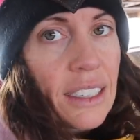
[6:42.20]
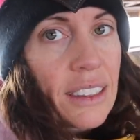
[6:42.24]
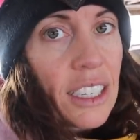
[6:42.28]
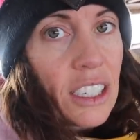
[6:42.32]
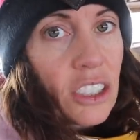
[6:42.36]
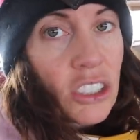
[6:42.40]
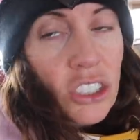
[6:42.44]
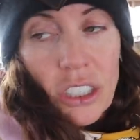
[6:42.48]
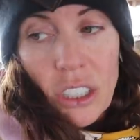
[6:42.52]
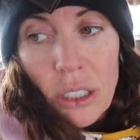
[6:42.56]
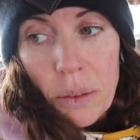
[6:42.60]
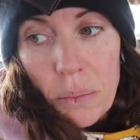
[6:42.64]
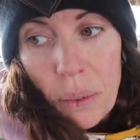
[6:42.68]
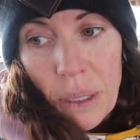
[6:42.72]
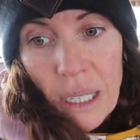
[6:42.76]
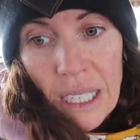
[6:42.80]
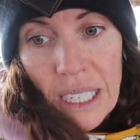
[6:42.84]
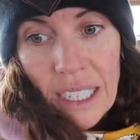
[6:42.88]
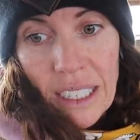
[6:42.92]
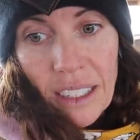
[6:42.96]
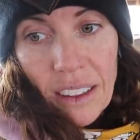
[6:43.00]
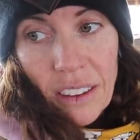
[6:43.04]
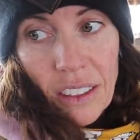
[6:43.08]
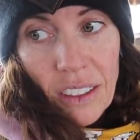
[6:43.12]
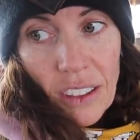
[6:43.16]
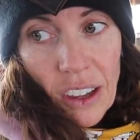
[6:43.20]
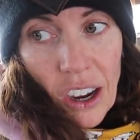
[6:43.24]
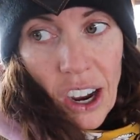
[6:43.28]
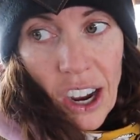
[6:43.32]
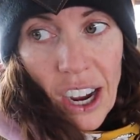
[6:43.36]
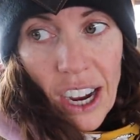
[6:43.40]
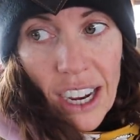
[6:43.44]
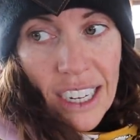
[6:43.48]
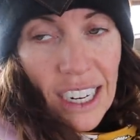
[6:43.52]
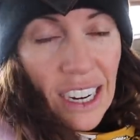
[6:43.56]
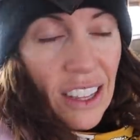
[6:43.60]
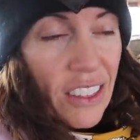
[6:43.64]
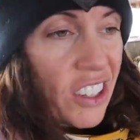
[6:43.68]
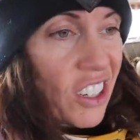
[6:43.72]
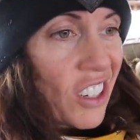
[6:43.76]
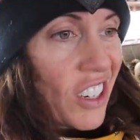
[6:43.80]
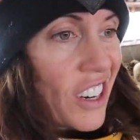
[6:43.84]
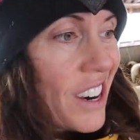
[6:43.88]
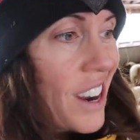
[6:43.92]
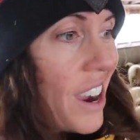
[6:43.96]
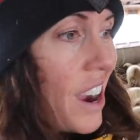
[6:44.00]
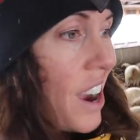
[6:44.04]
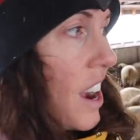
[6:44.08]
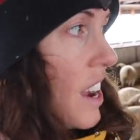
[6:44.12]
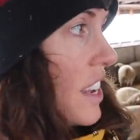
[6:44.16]
they should be thawed, and they're
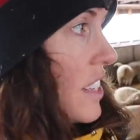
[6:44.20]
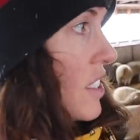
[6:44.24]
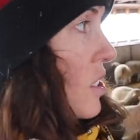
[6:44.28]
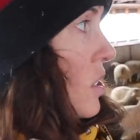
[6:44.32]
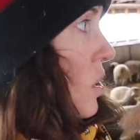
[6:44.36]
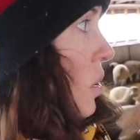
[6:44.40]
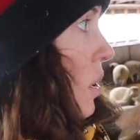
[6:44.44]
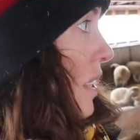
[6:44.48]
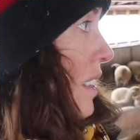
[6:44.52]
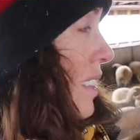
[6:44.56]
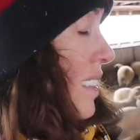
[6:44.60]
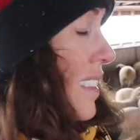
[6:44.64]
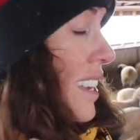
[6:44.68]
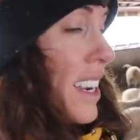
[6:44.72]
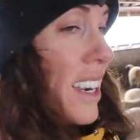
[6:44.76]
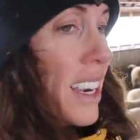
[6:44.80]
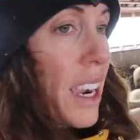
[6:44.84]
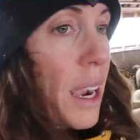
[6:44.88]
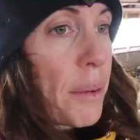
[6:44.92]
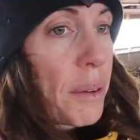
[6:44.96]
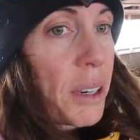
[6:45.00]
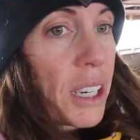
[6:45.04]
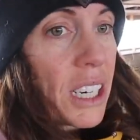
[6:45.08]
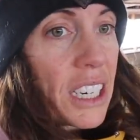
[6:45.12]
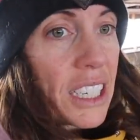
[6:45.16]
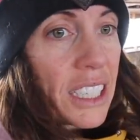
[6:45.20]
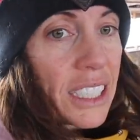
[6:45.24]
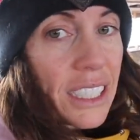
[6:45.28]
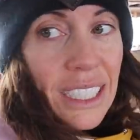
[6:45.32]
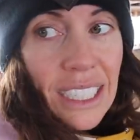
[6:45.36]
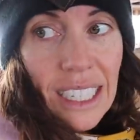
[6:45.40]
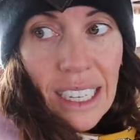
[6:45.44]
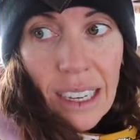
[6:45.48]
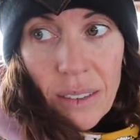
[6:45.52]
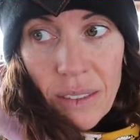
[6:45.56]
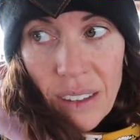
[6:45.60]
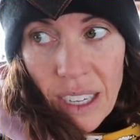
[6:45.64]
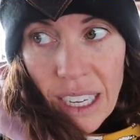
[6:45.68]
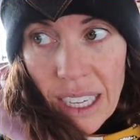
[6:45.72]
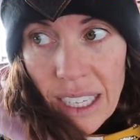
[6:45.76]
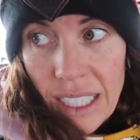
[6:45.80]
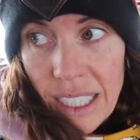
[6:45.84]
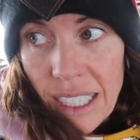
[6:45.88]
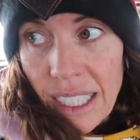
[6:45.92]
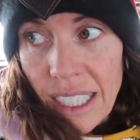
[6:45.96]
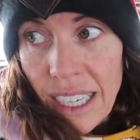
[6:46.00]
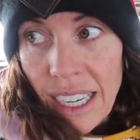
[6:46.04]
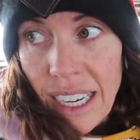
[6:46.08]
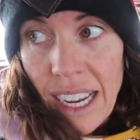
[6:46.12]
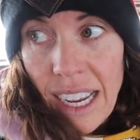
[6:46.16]
not. So I think I'm gonna give
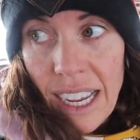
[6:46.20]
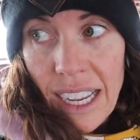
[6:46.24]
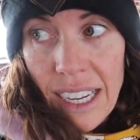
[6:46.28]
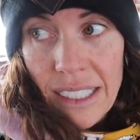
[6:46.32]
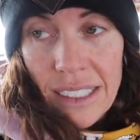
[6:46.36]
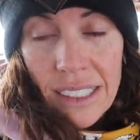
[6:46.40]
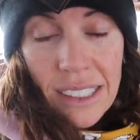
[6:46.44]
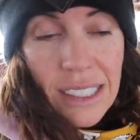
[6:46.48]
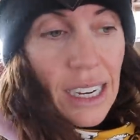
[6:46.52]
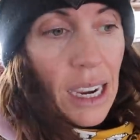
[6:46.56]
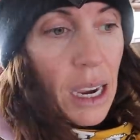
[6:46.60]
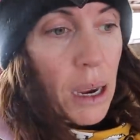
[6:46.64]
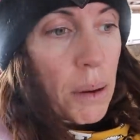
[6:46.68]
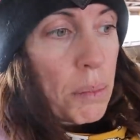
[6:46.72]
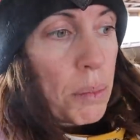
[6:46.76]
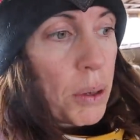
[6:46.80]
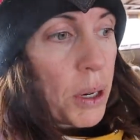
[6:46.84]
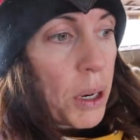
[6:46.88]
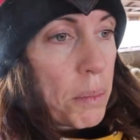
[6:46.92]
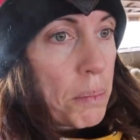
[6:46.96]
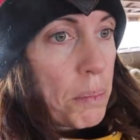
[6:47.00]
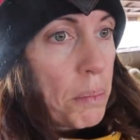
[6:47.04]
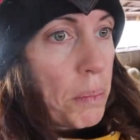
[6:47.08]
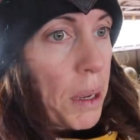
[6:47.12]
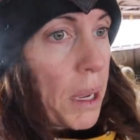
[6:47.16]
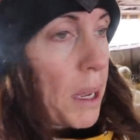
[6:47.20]
in and put